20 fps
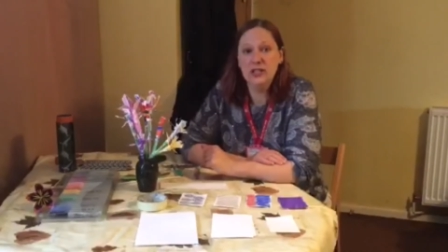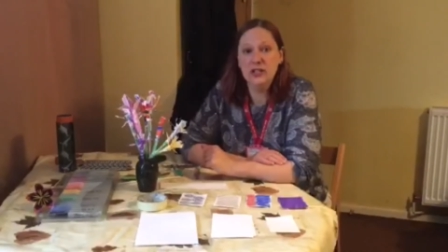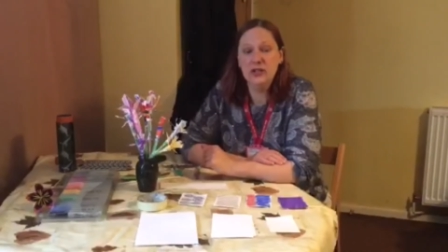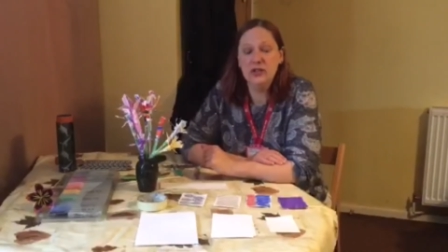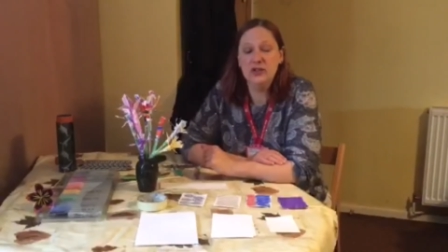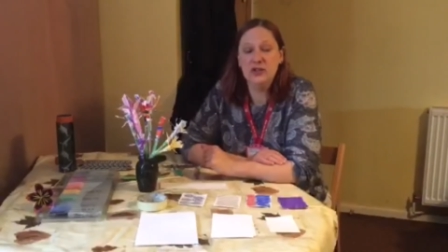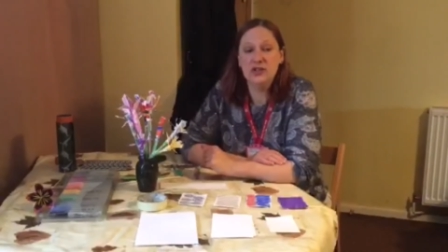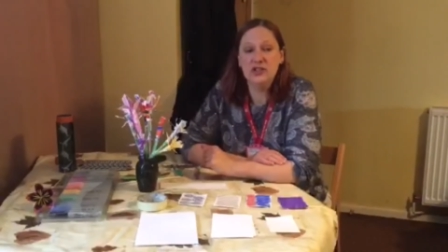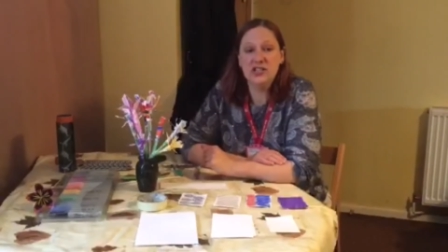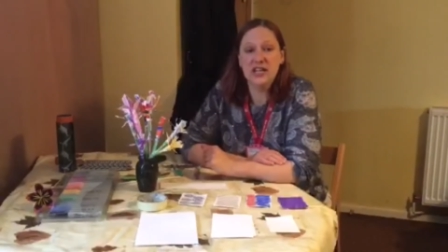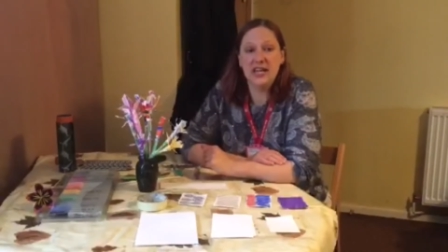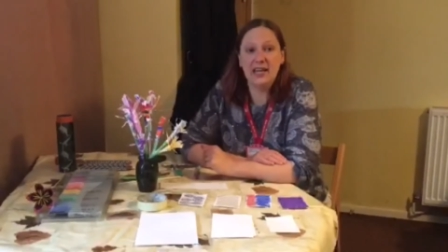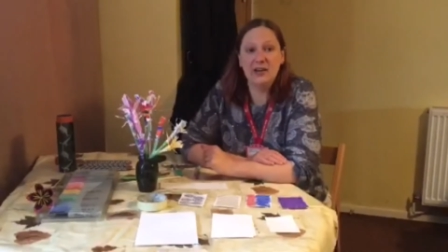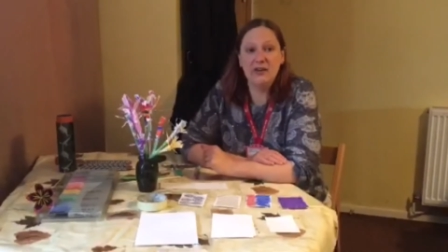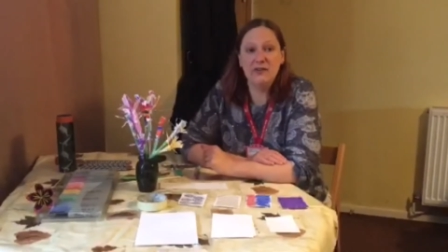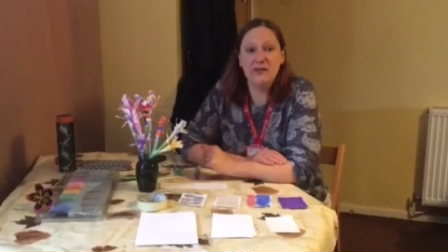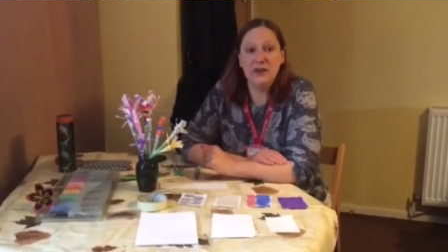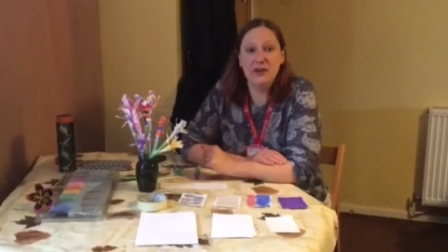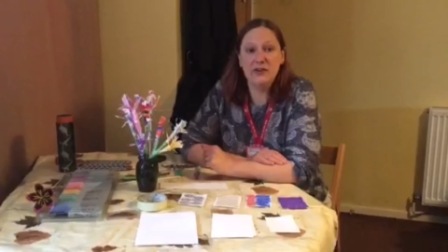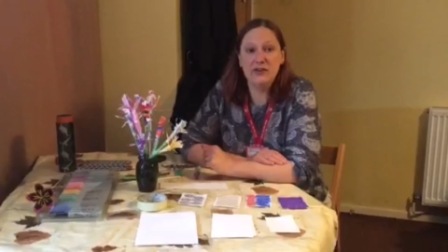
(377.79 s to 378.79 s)
you could take a
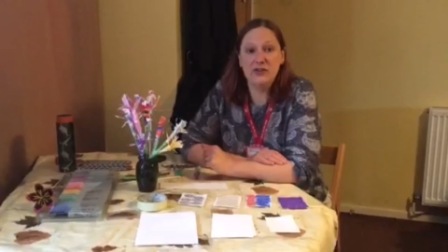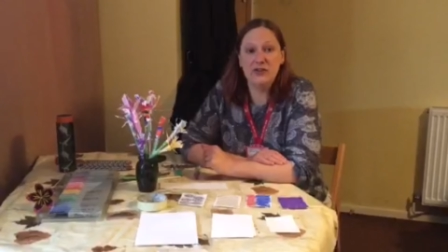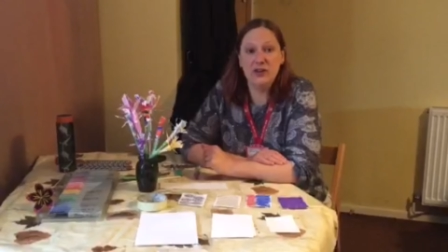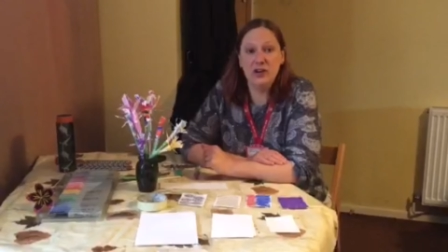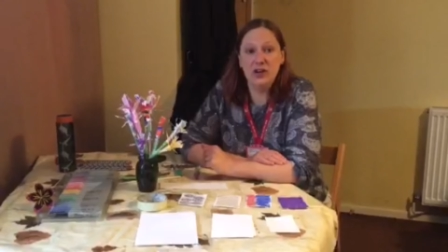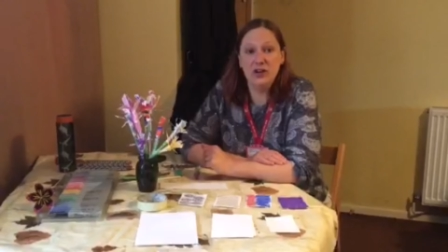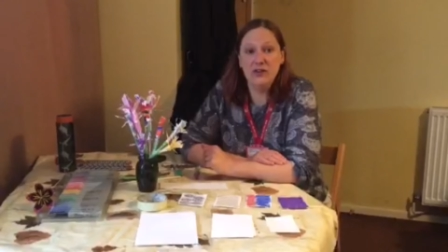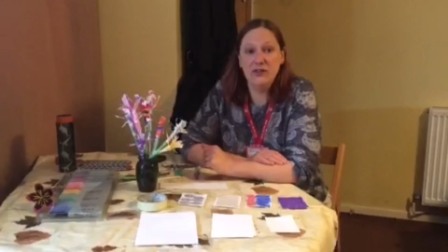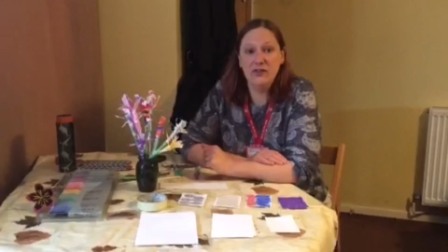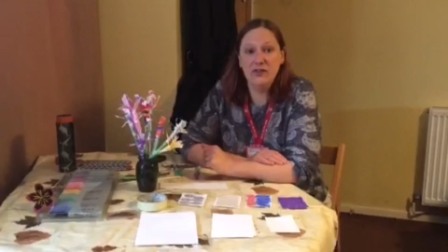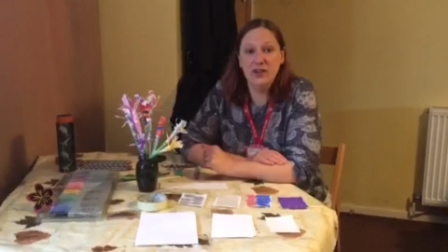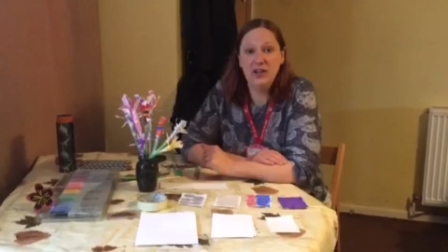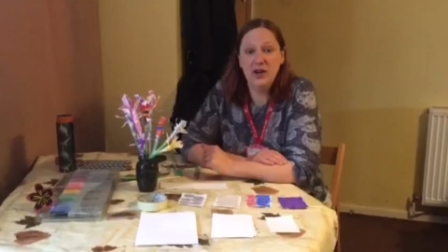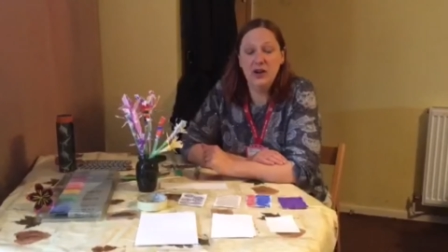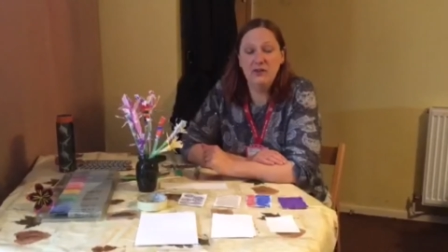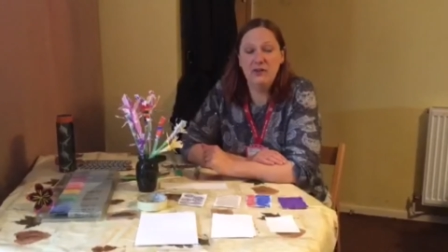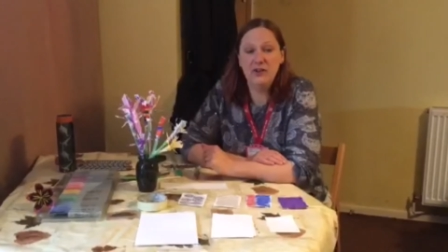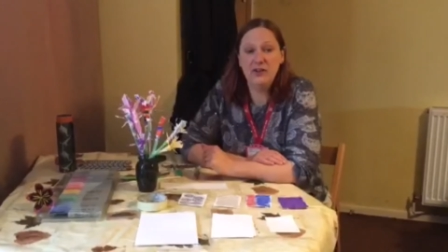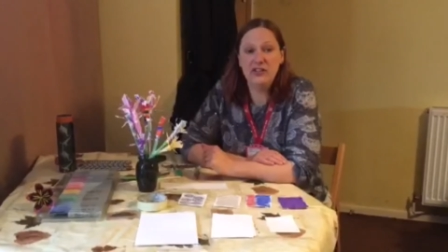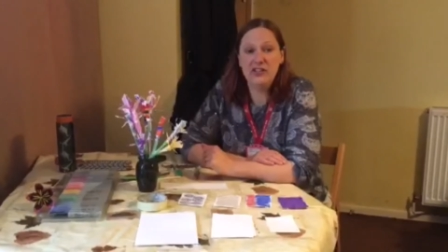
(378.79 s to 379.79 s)
photograph
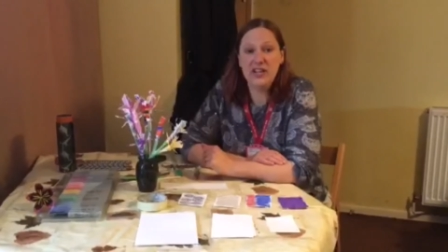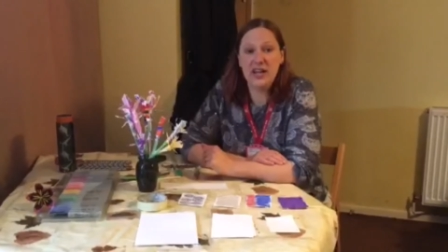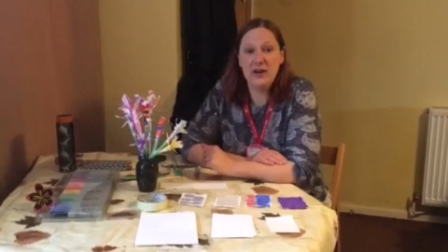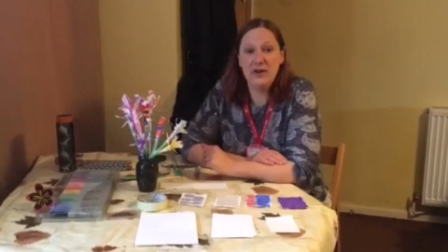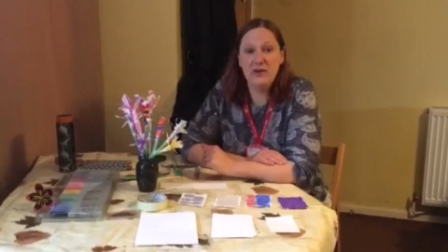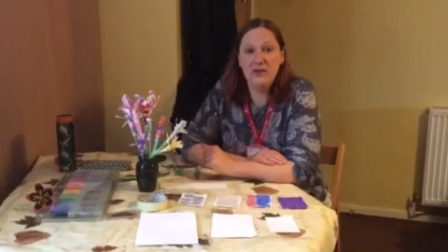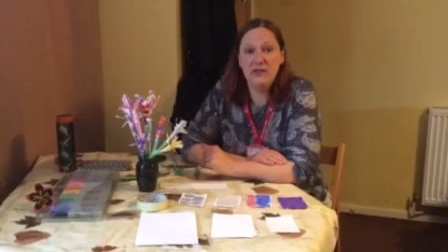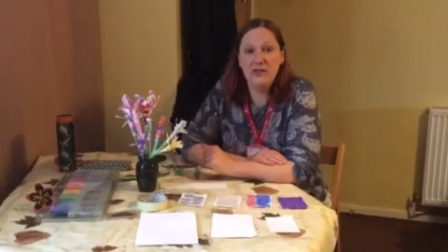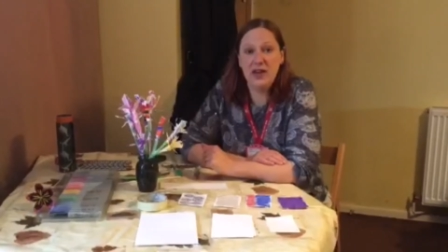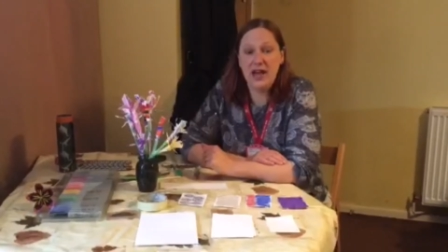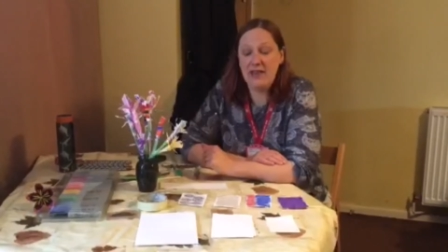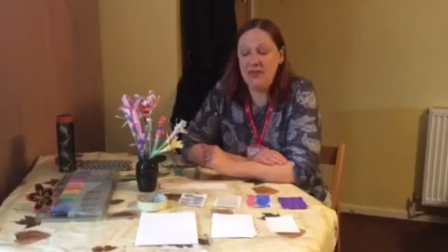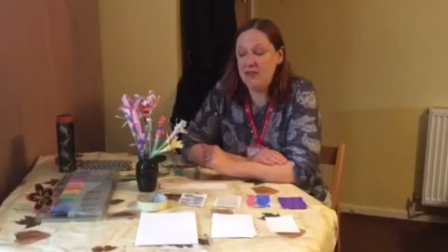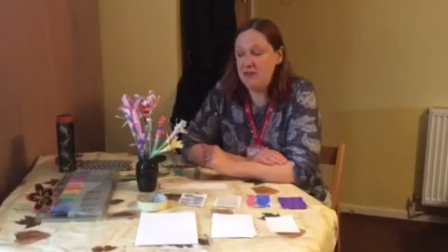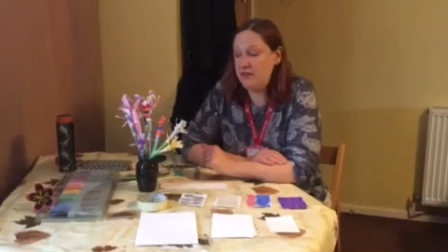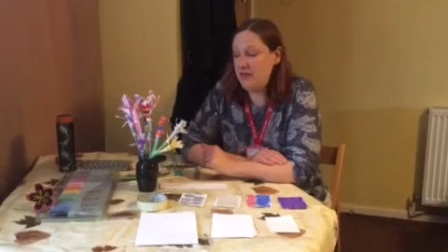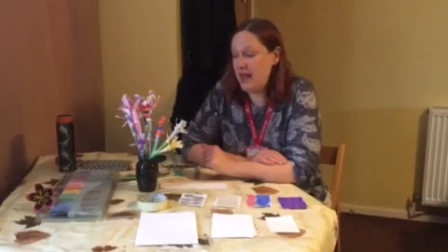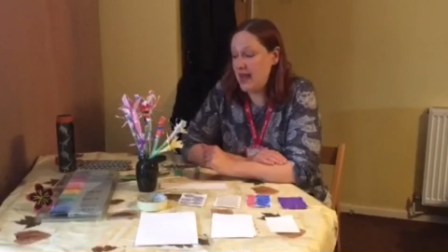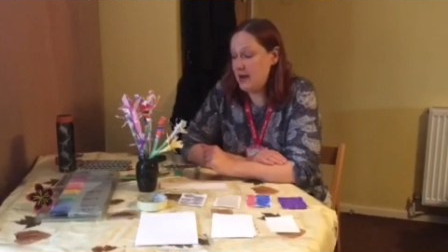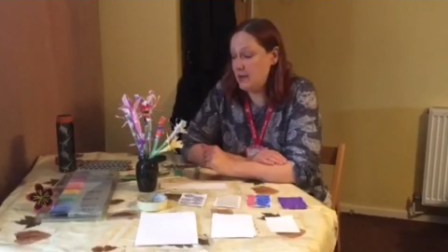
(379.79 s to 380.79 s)
of yourself and the
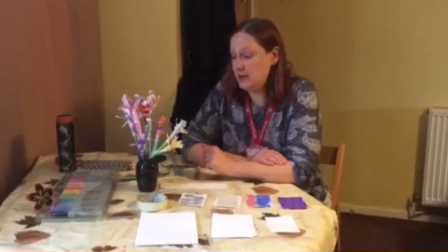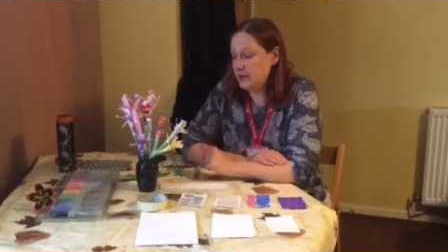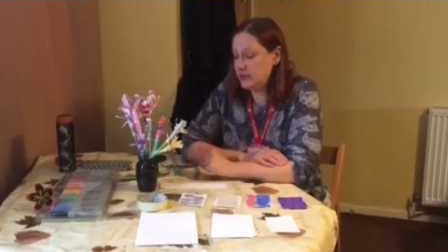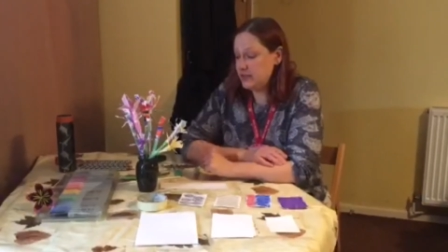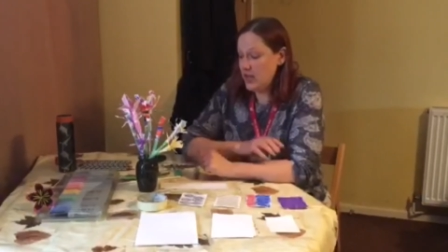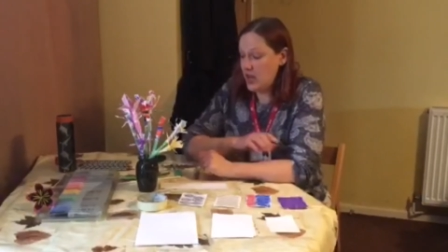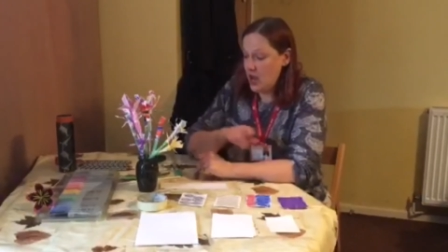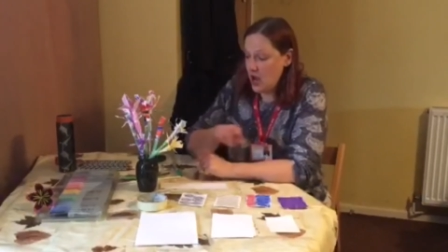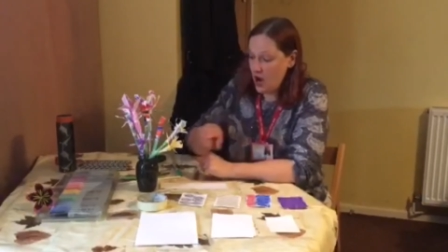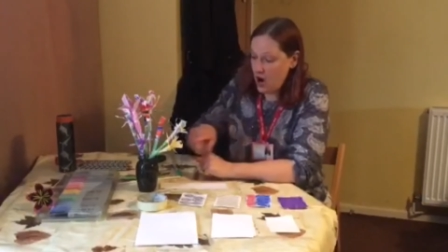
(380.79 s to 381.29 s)
flowers,